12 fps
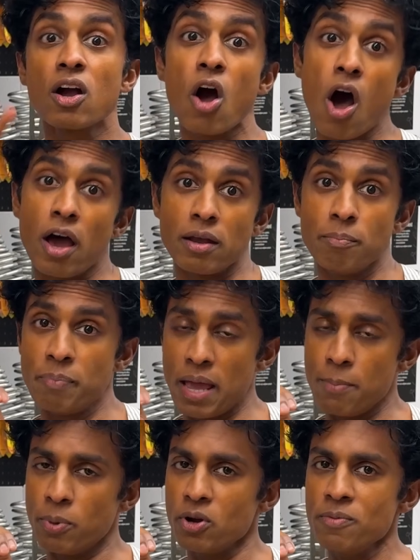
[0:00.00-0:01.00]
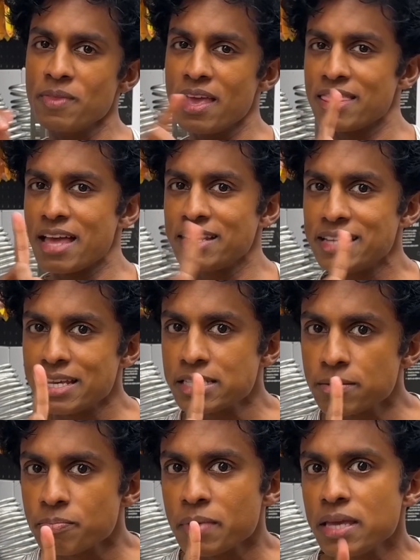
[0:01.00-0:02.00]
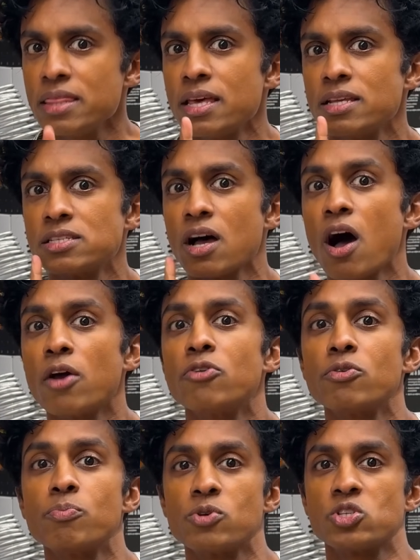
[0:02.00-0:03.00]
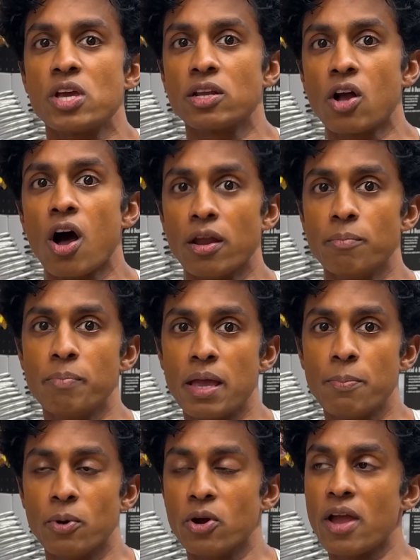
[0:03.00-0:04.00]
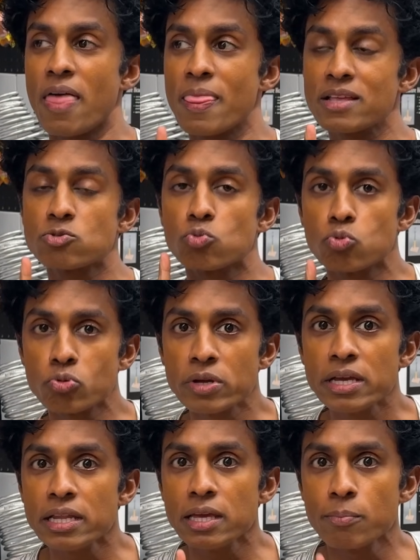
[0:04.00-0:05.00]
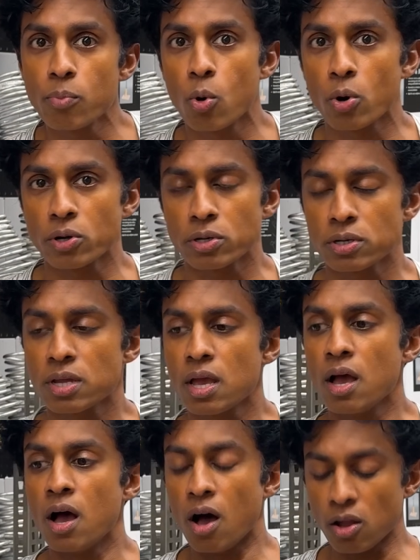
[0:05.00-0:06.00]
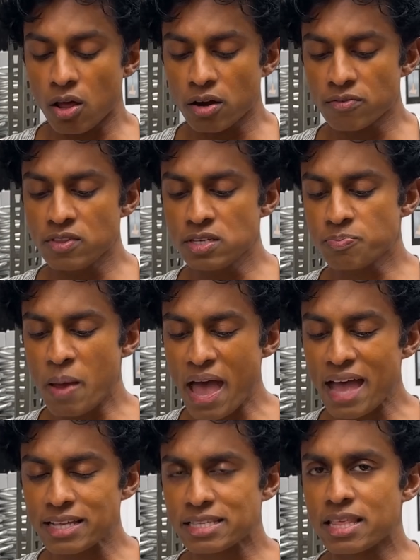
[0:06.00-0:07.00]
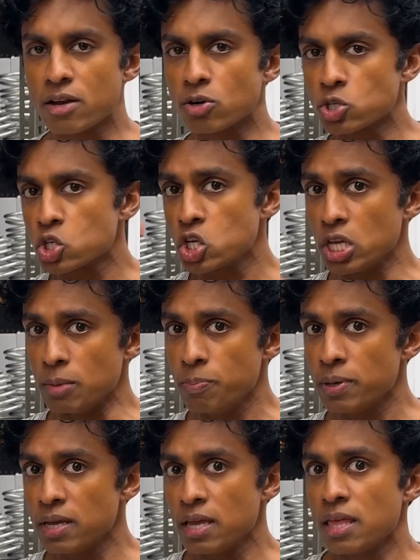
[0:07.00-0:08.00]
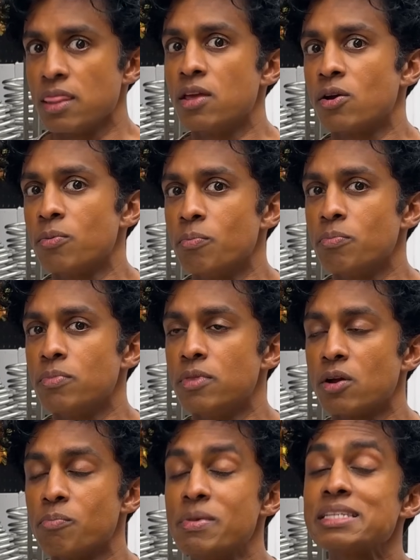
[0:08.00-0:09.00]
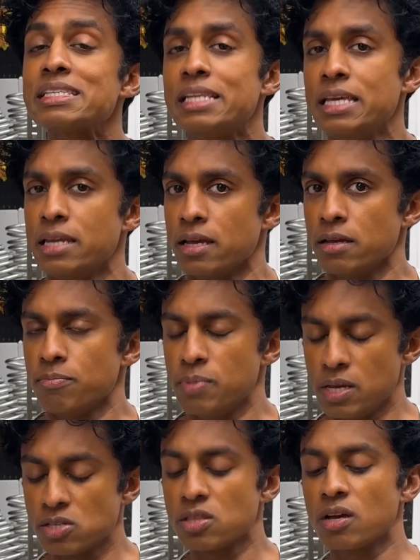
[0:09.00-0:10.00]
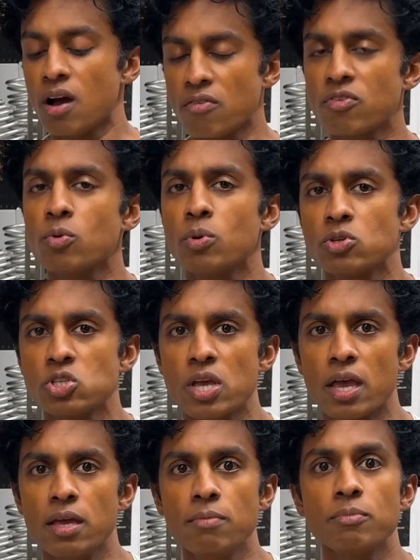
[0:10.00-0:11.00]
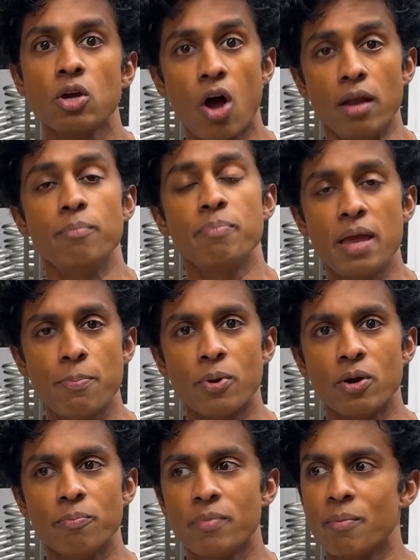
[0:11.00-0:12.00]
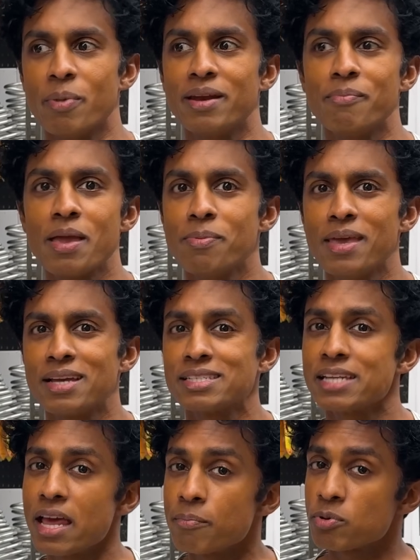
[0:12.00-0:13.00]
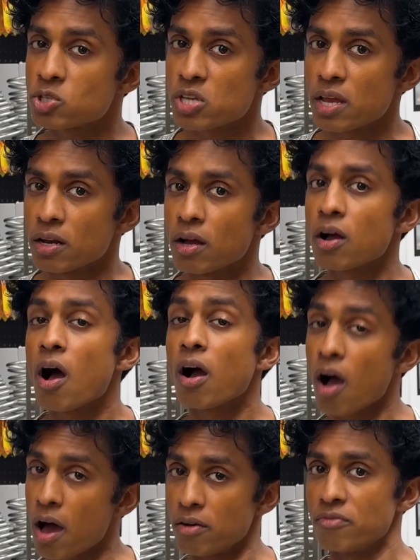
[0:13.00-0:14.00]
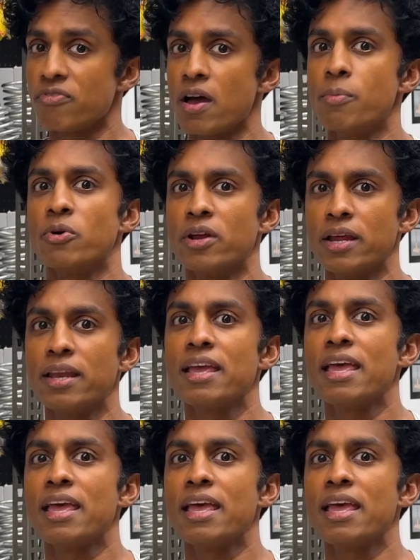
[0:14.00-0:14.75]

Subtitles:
cotton paper, that doesn't mean that it's 100% cotton paper, and that's really important. A lot of these pads that are cheap, they're misleading because the cover will say cotton paper, but it maybe has 10% cotton fiber in it,